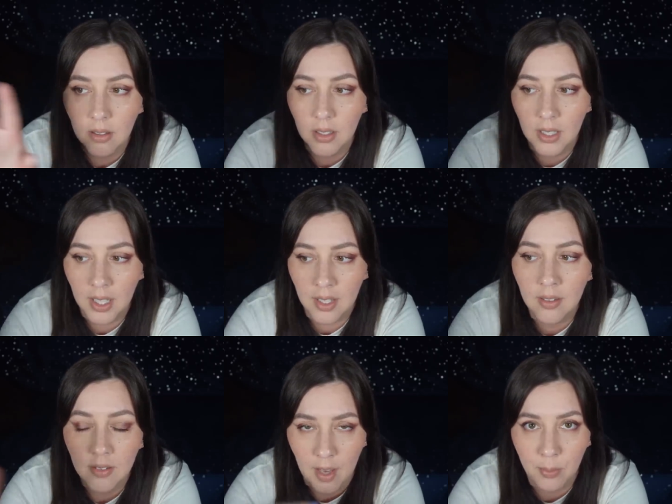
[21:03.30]

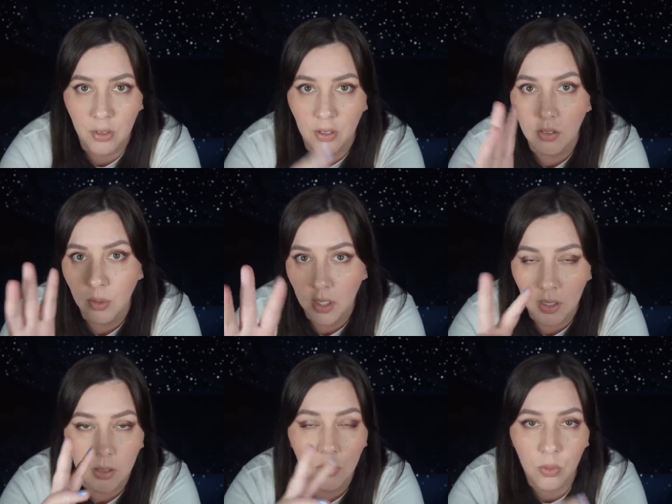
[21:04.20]
his stepson, so
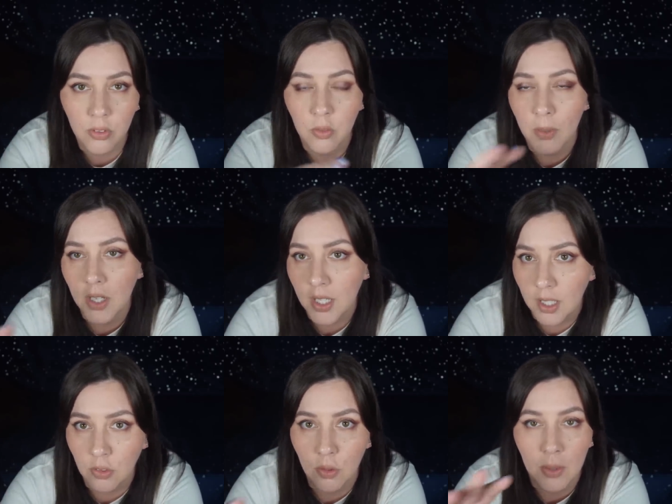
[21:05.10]
he divorces Mary, he
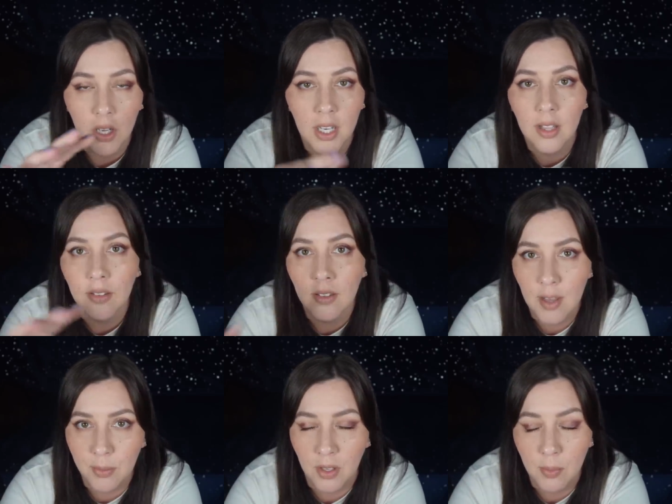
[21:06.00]
gets remarried, he has a
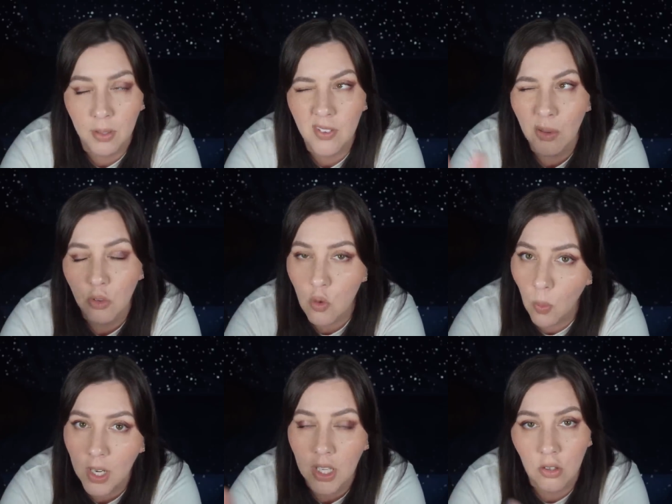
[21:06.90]
stepson, I believe he was
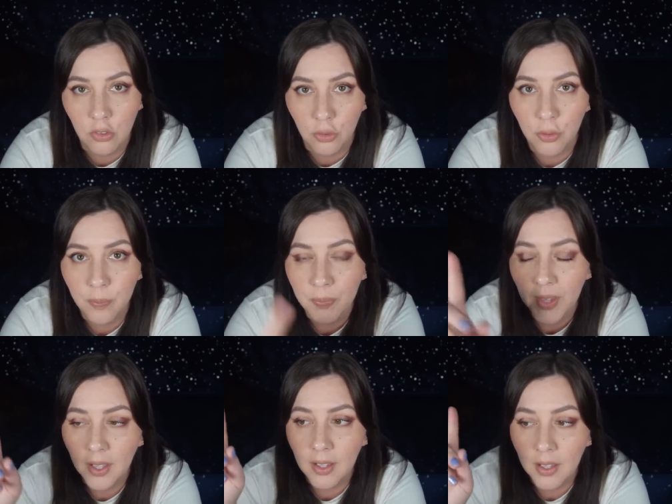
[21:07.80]
20 years old.
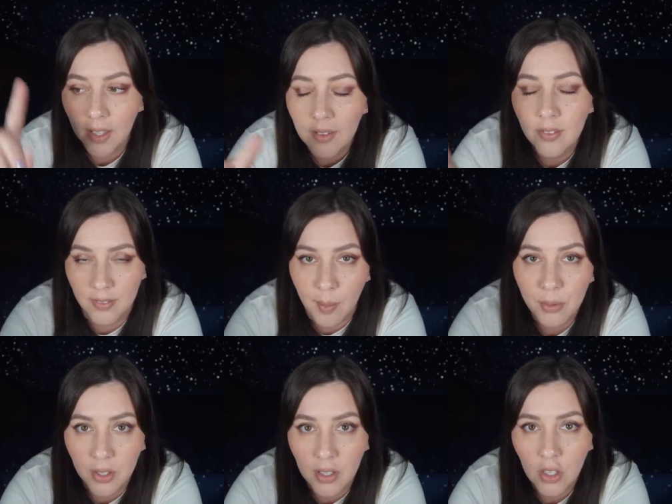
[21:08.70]
His
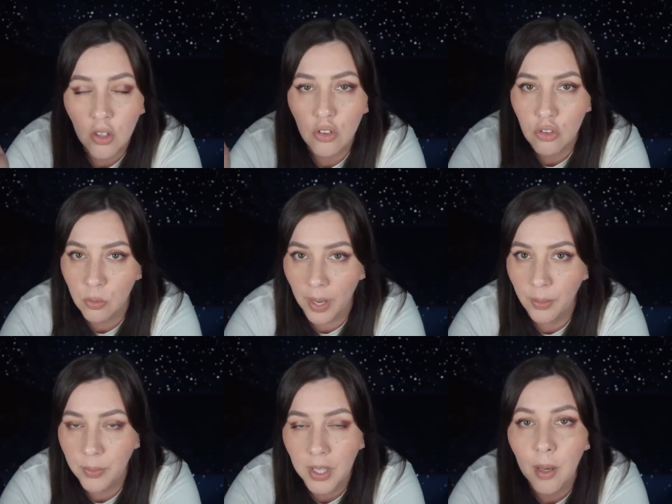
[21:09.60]
stepson
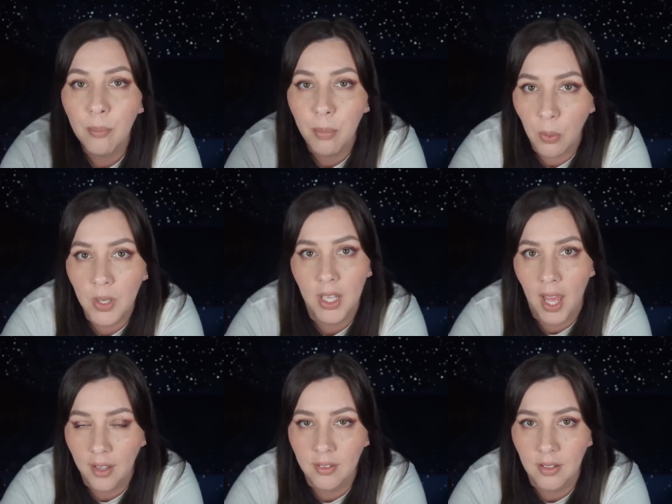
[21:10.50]
drowned in a boating
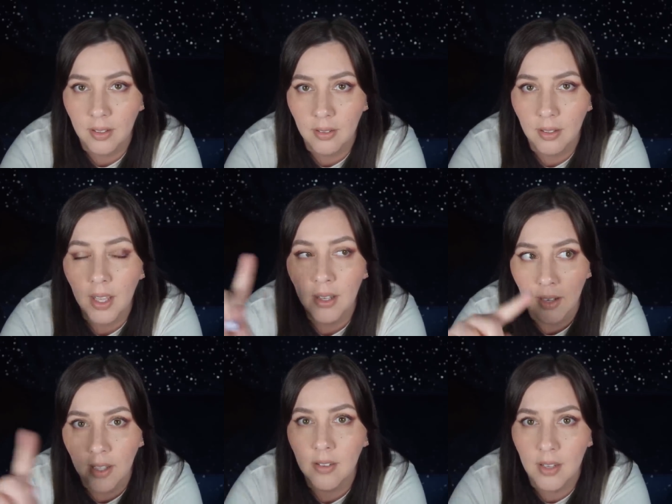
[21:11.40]
accident in
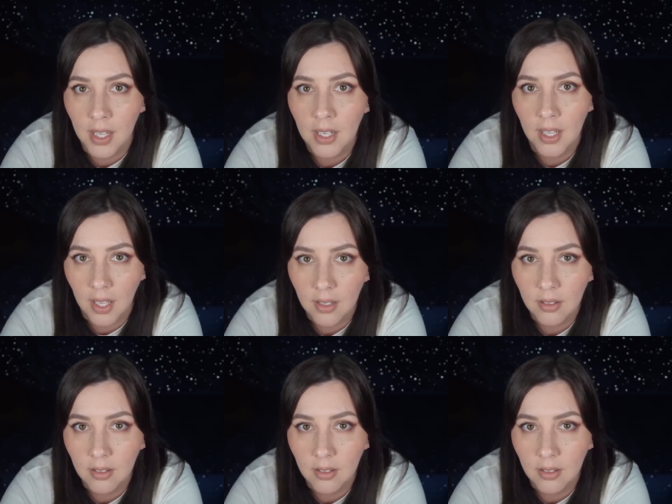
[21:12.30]
1988.